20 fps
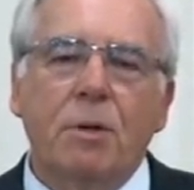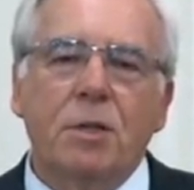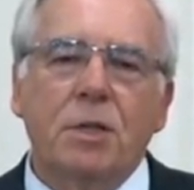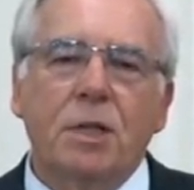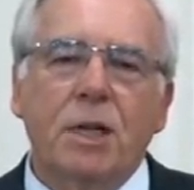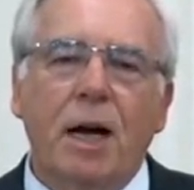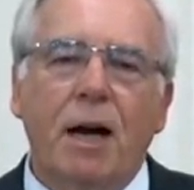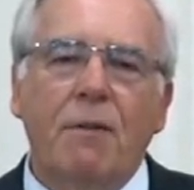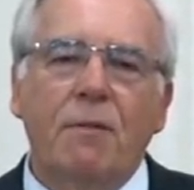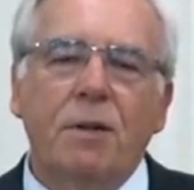
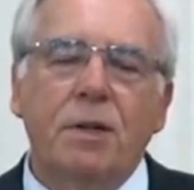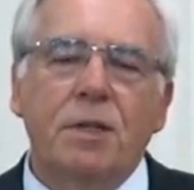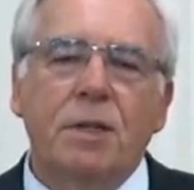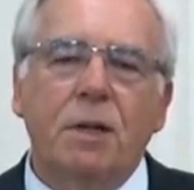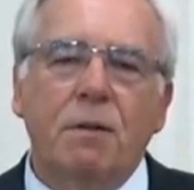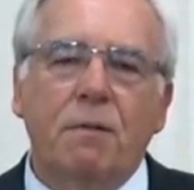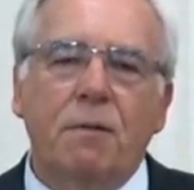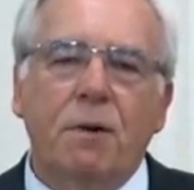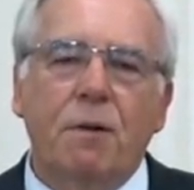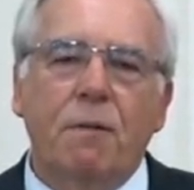
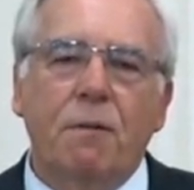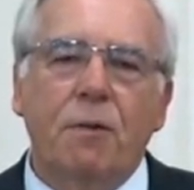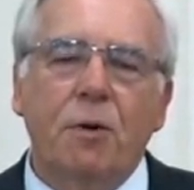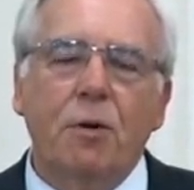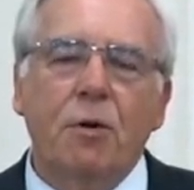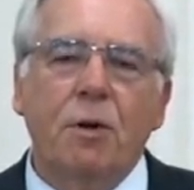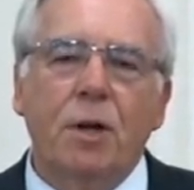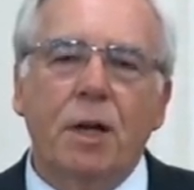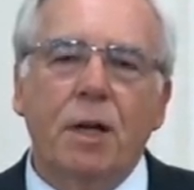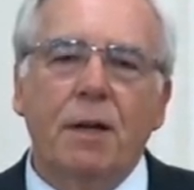scavenging for
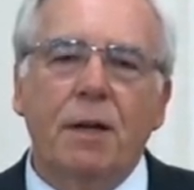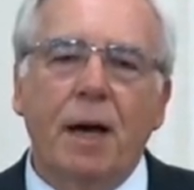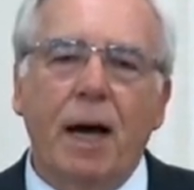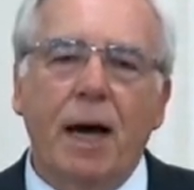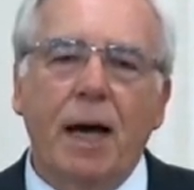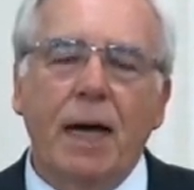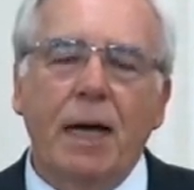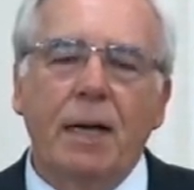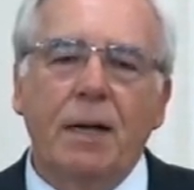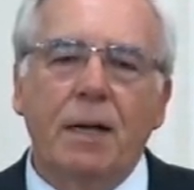food and
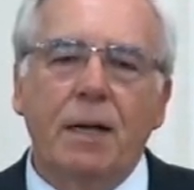dying,